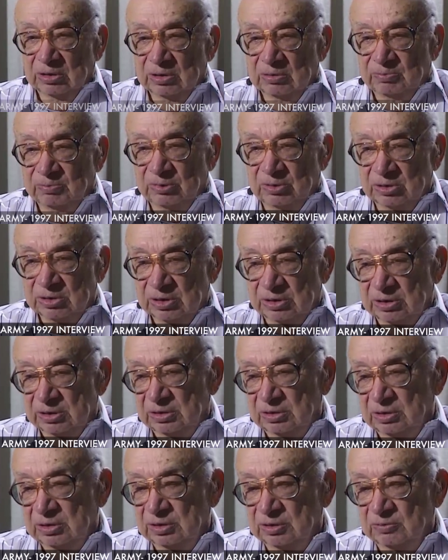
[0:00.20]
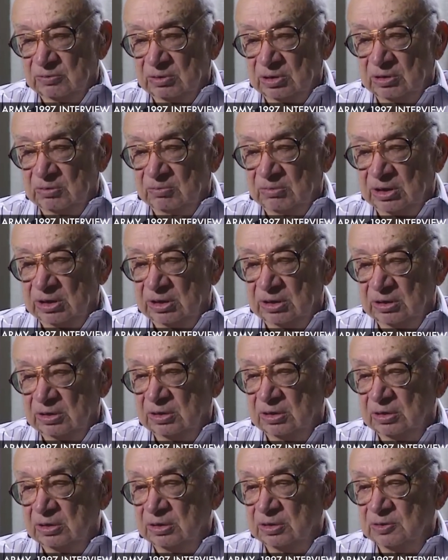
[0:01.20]
the book is really my
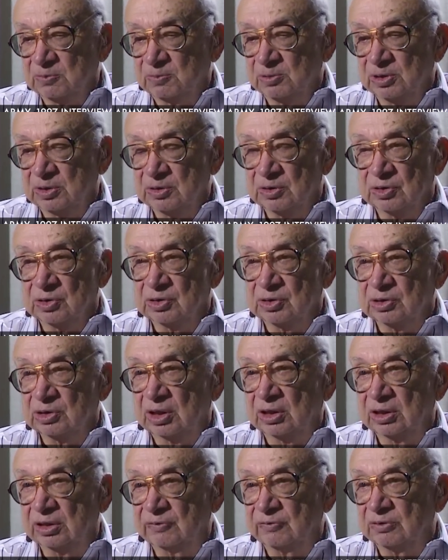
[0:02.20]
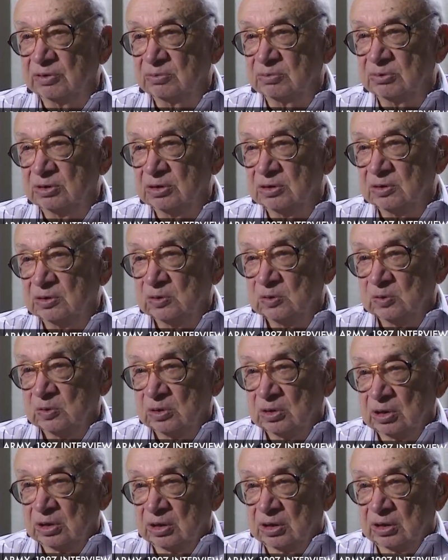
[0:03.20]
experiences as I lived them
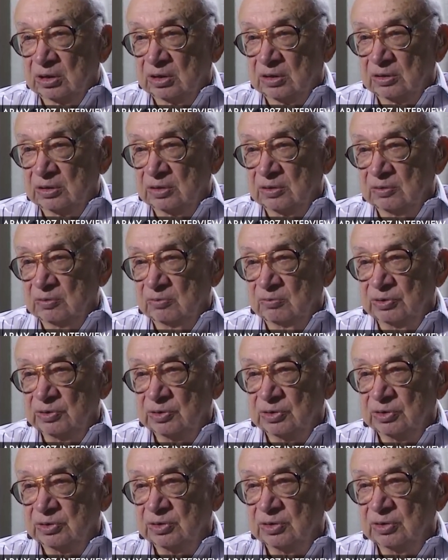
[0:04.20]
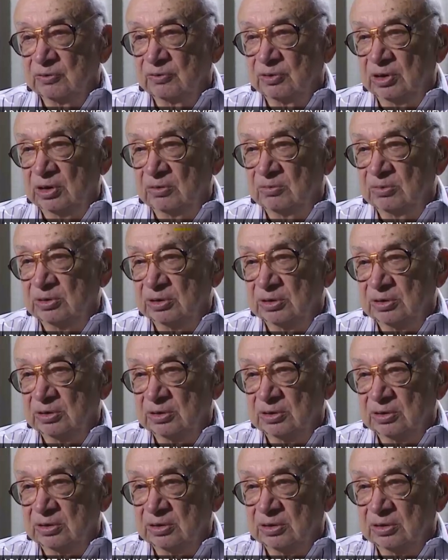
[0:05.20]
in research and development
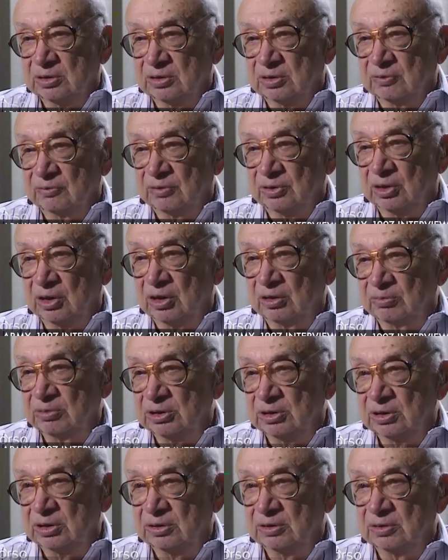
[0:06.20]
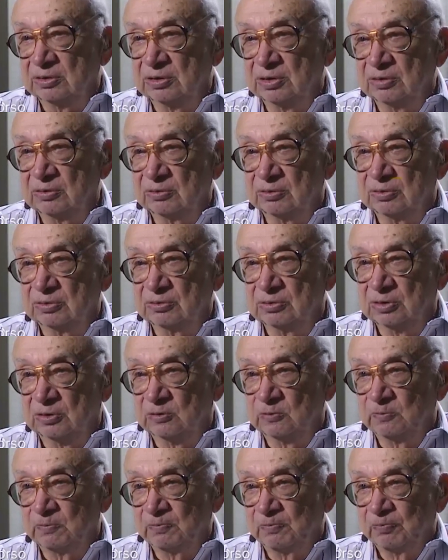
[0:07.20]
of the Army under General
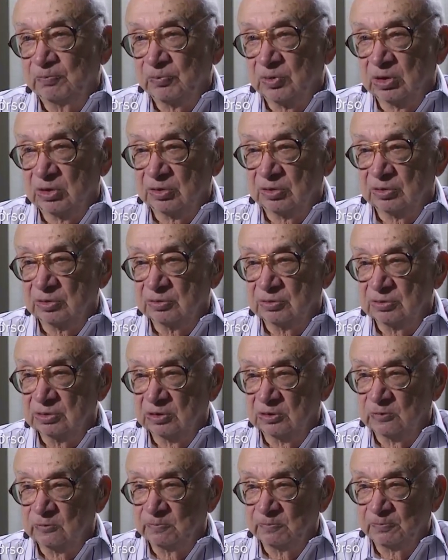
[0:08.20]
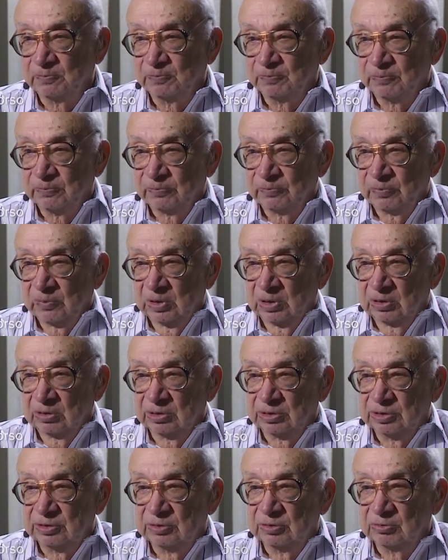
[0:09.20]
Trudeau, Arthur Trudeau,
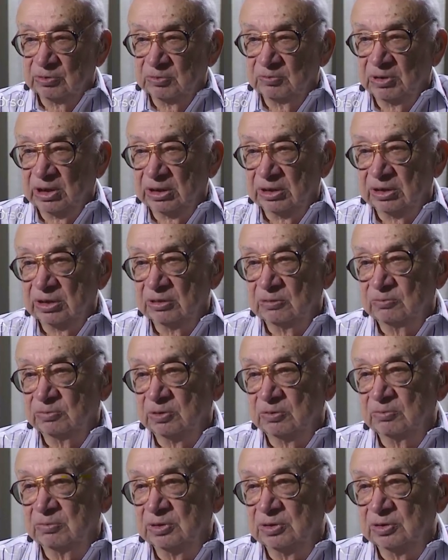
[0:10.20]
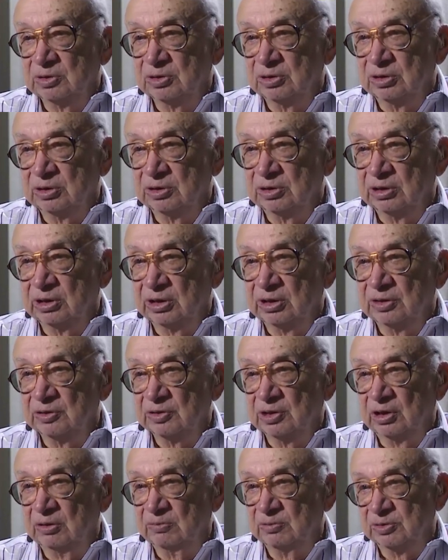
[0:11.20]
and he drew me back in and put me in charge of that and
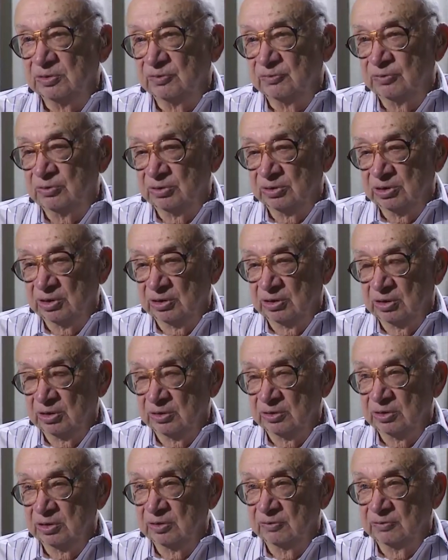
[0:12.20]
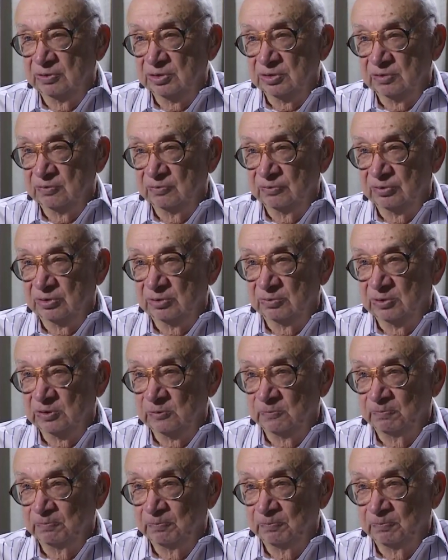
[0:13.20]
established a Foreign Technology Division for me.